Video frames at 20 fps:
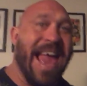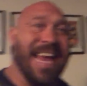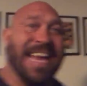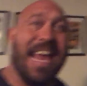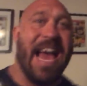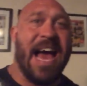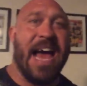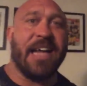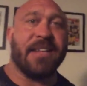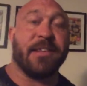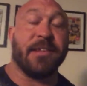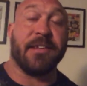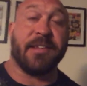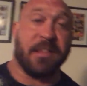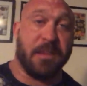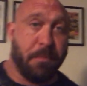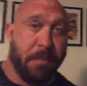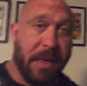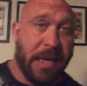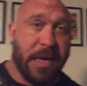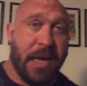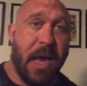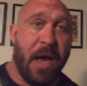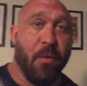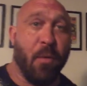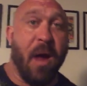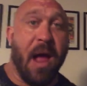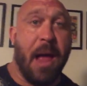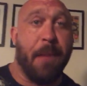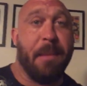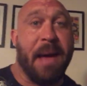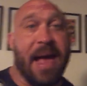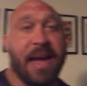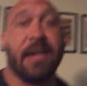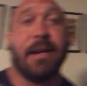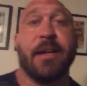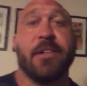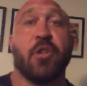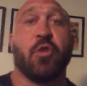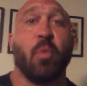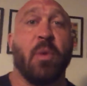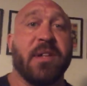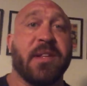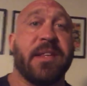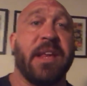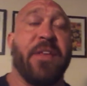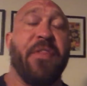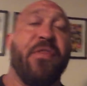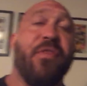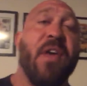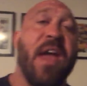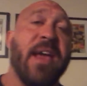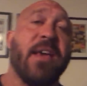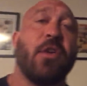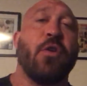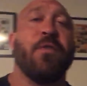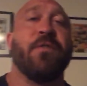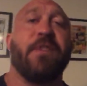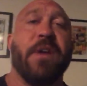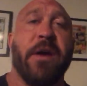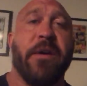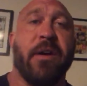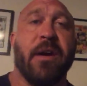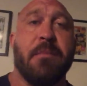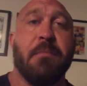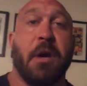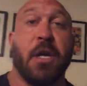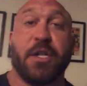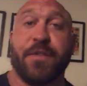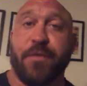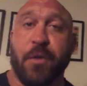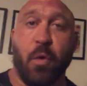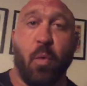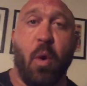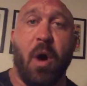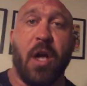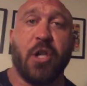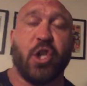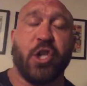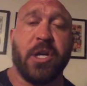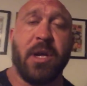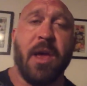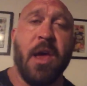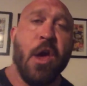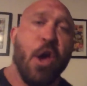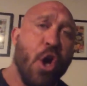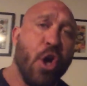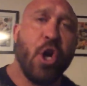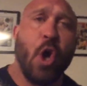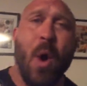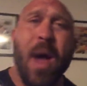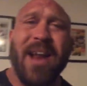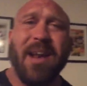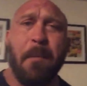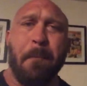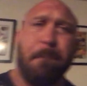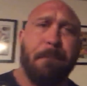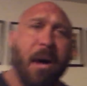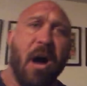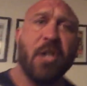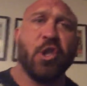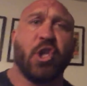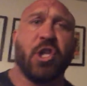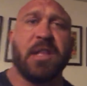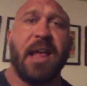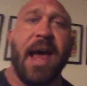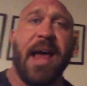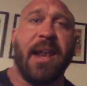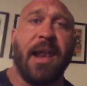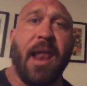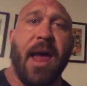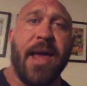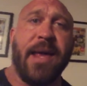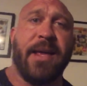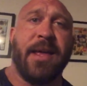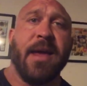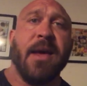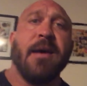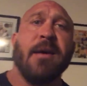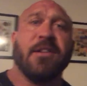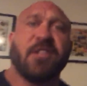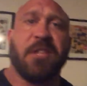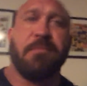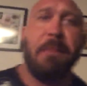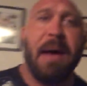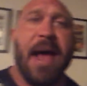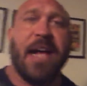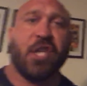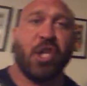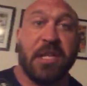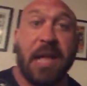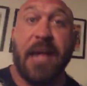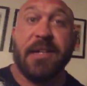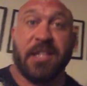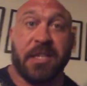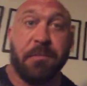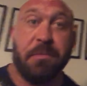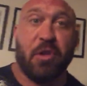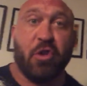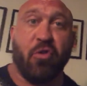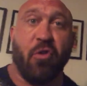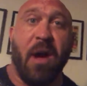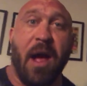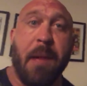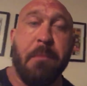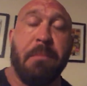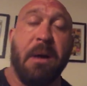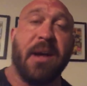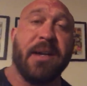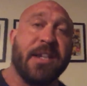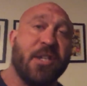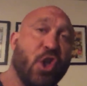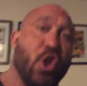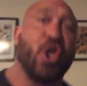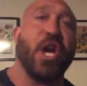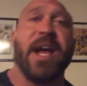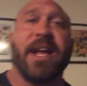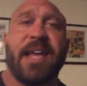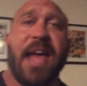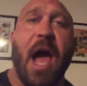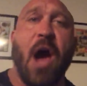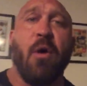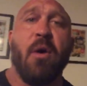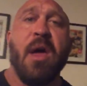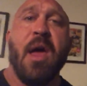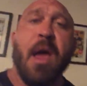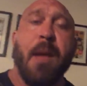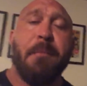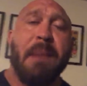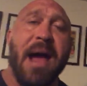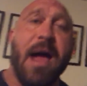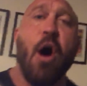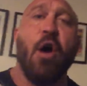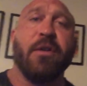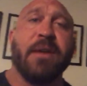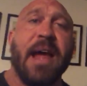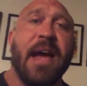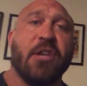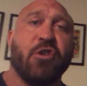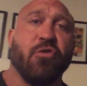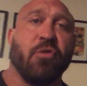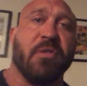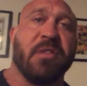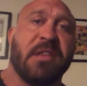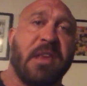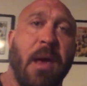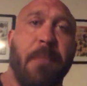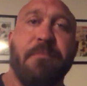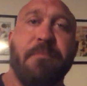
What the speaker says: Hey guys, it's the big guy Ryback, and I just want to say thank you very much for watching. Go ahead and punch that like, smash that subscribe button, and check out my all natural